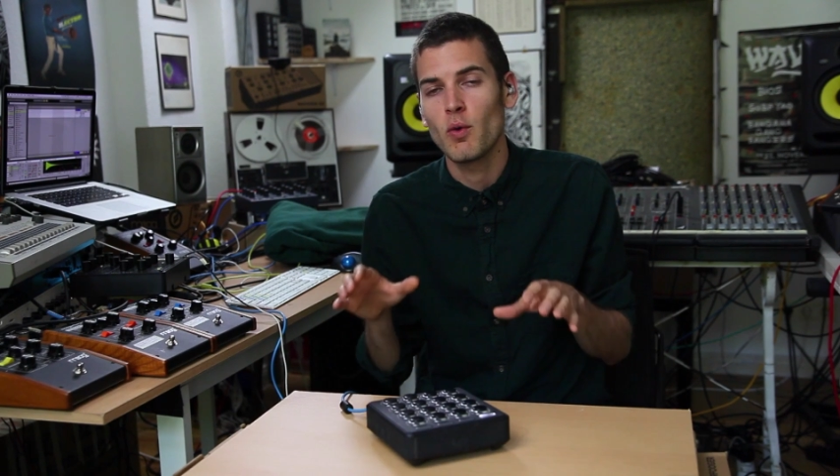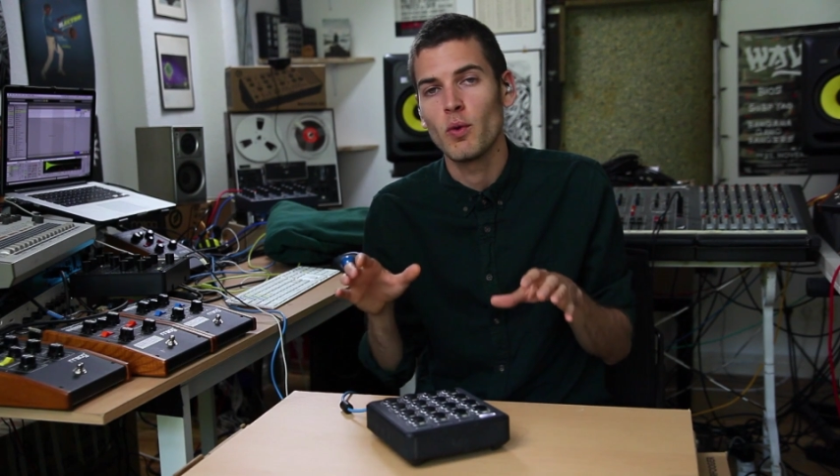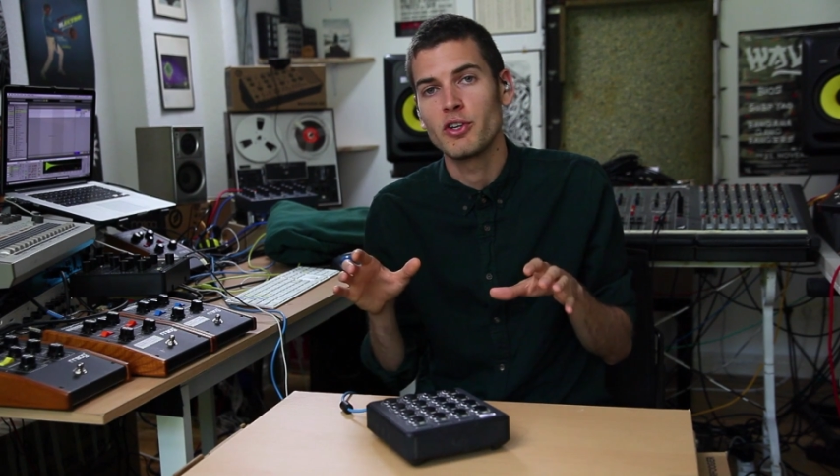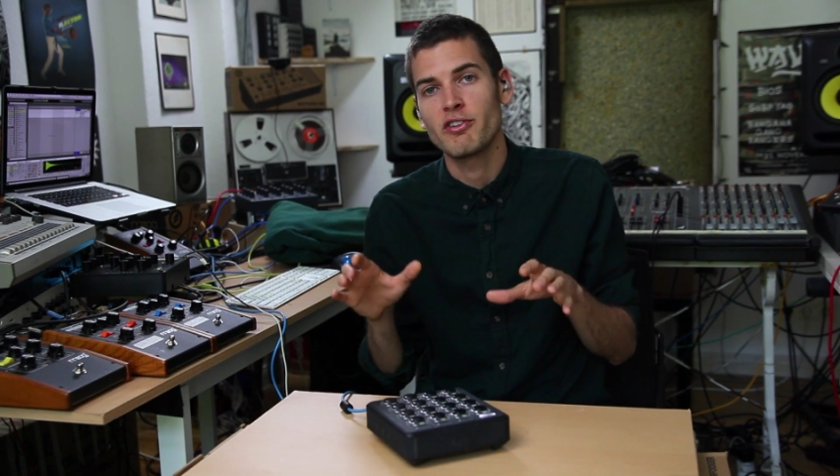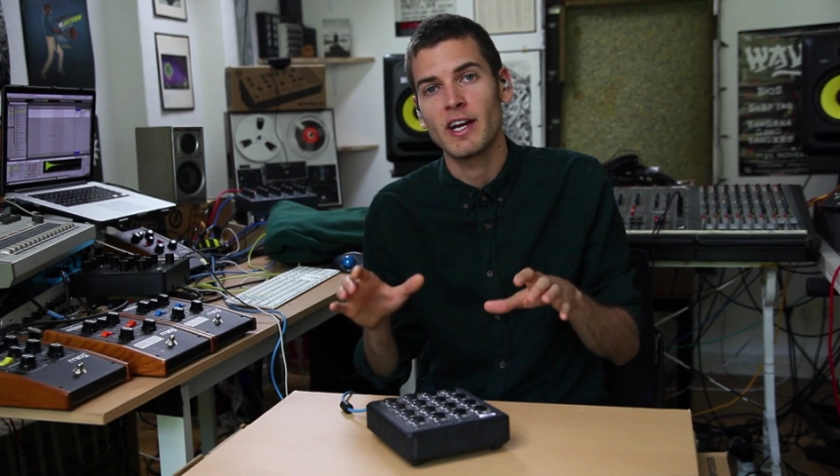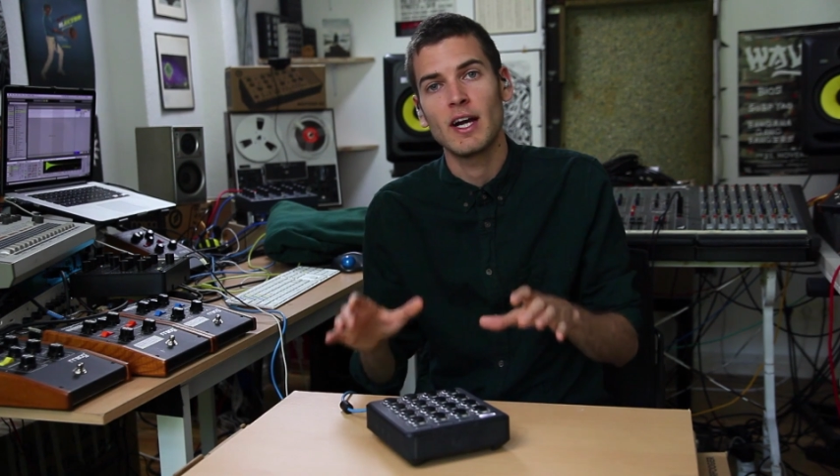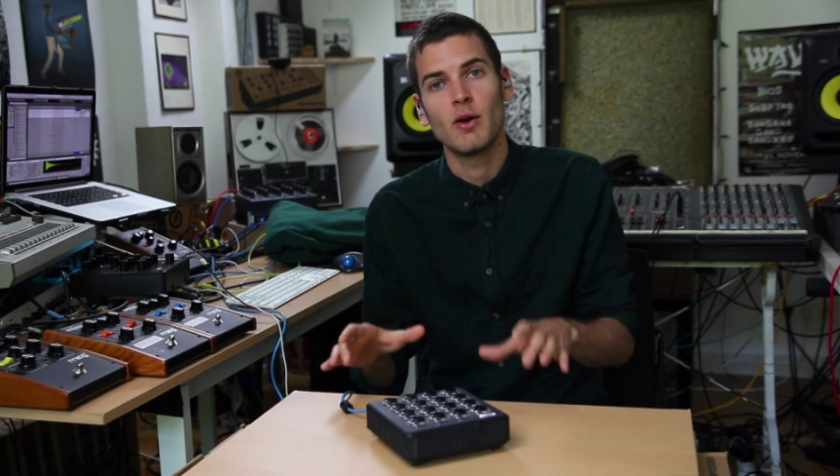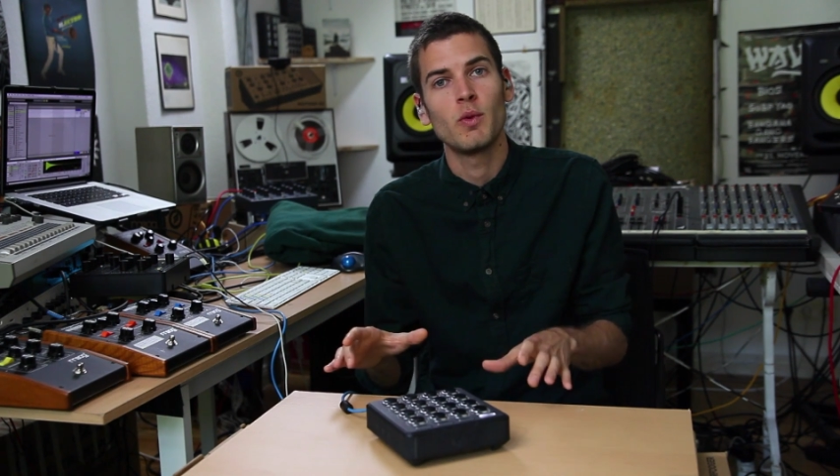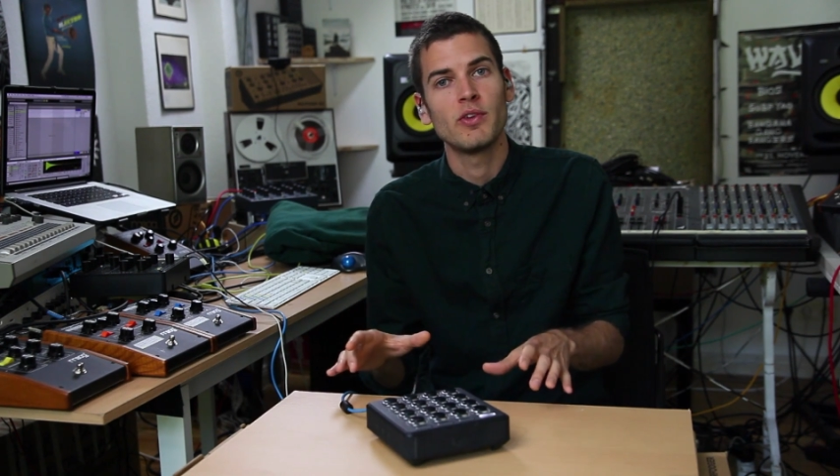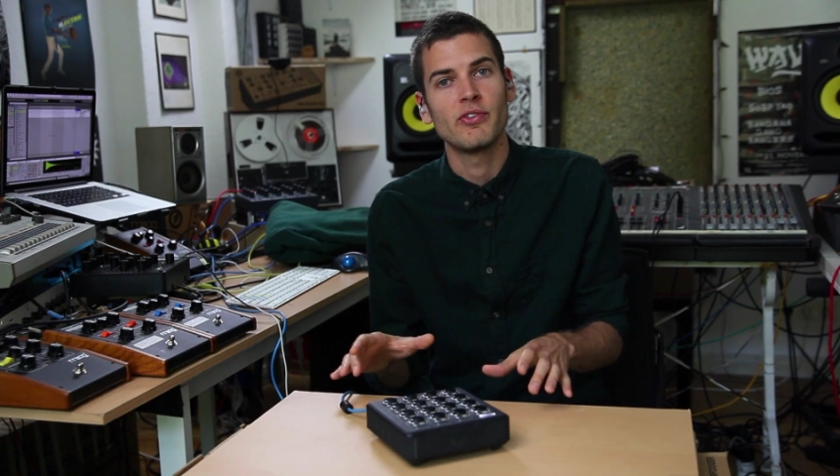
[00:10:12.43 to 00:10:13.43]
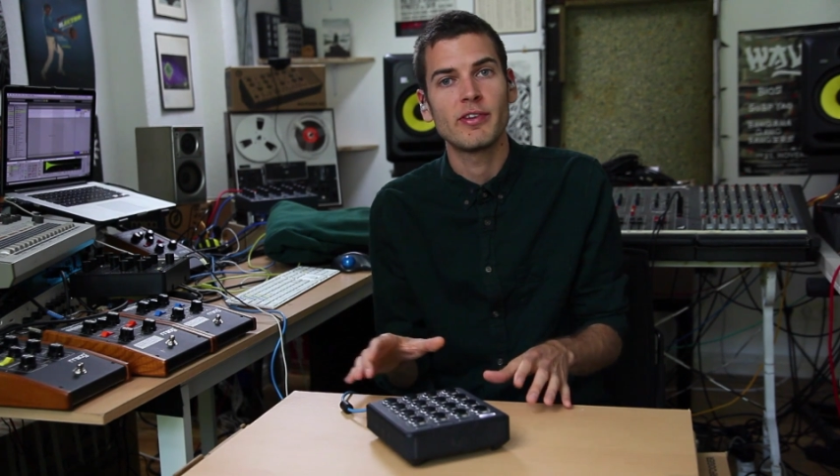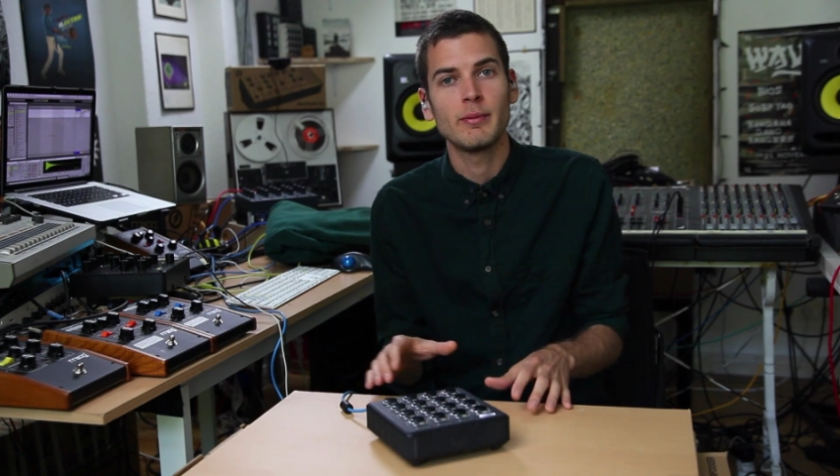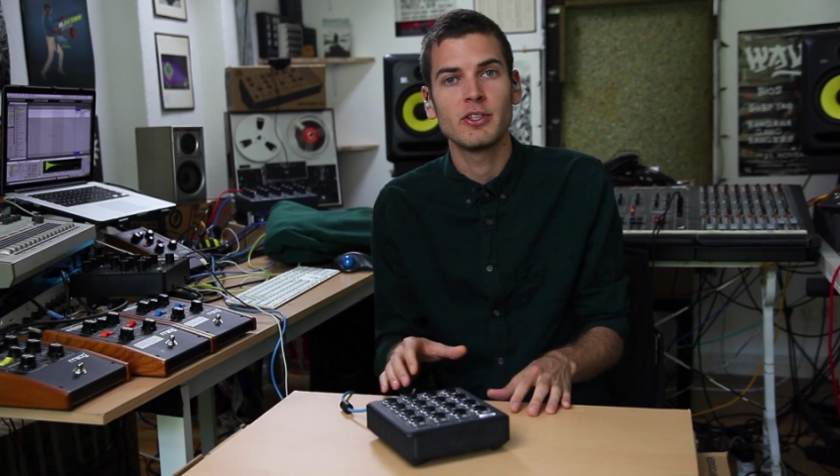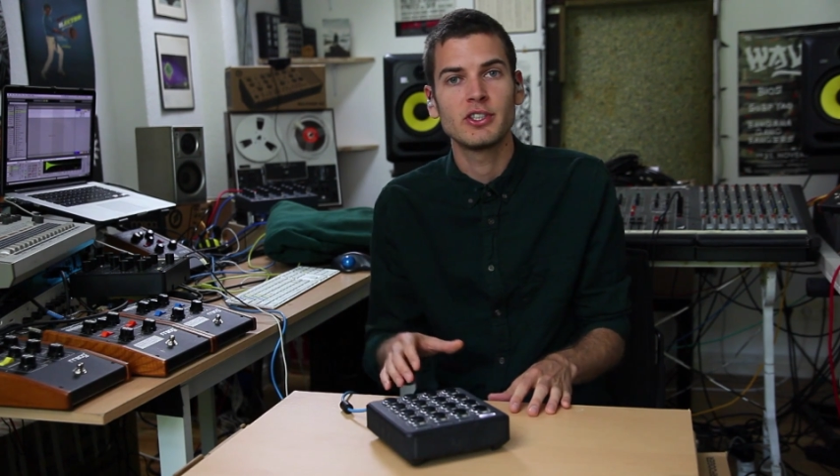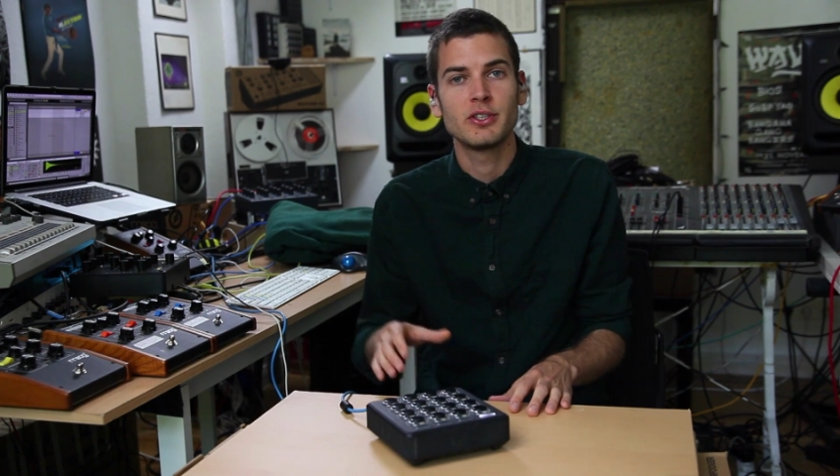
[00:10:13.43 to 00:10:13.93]
or check out one
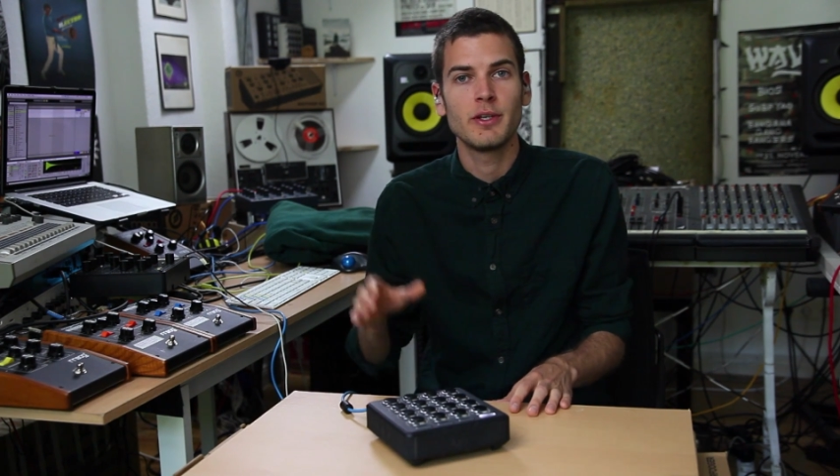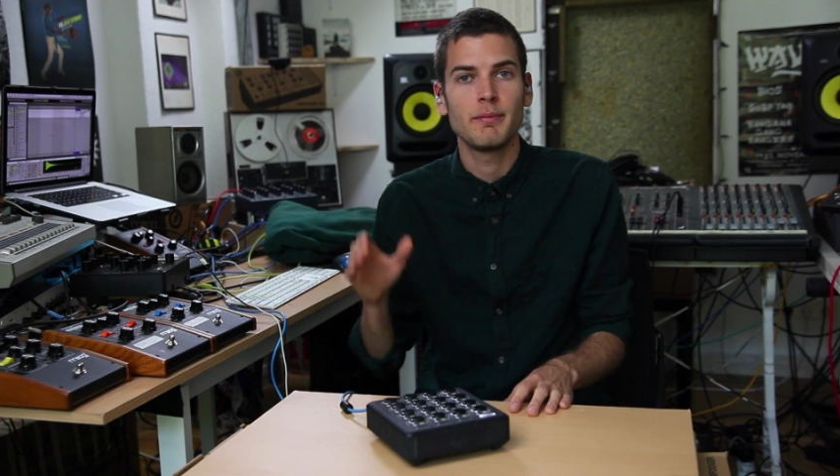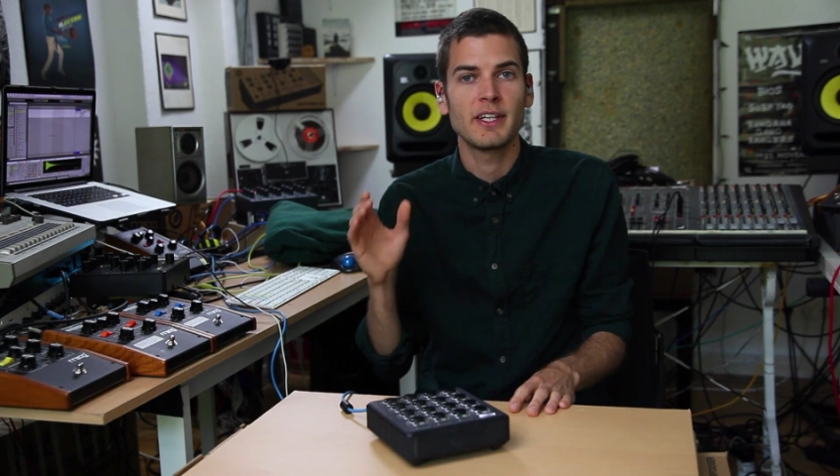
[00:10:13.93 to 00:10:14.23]
similar to it,